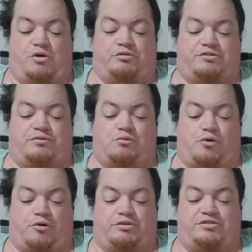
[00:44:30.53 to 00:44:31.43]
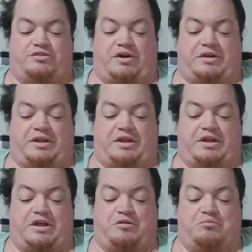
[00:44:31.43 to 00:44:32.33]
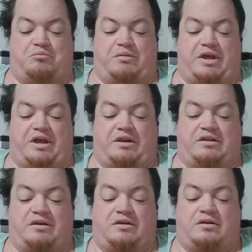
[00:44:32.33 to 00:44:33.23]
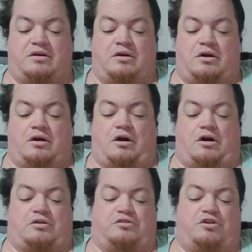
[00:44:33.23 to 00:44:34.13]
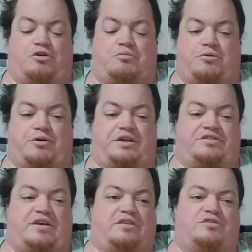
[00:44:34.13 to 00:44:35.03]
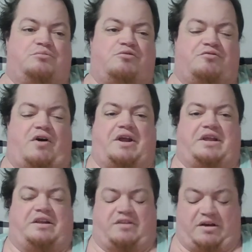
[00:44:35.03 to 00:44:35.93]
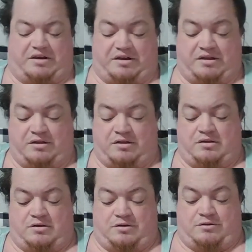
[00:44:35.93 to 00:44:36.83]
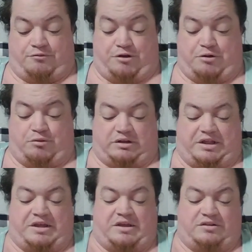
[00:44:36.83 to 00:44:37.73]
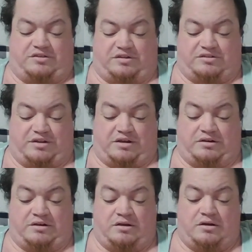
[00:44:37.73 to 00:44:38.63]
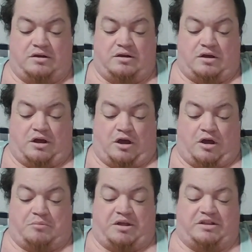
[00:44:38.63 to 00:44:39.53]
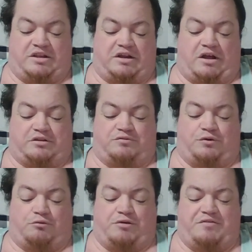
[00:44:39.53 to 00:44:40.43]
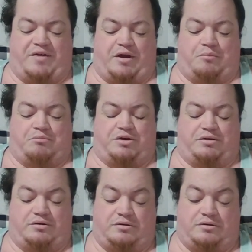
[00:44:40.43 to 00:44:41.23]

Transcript: Most of the work was done in mid October. It's had some refining done frequently since then. Um, and then it got the full revamp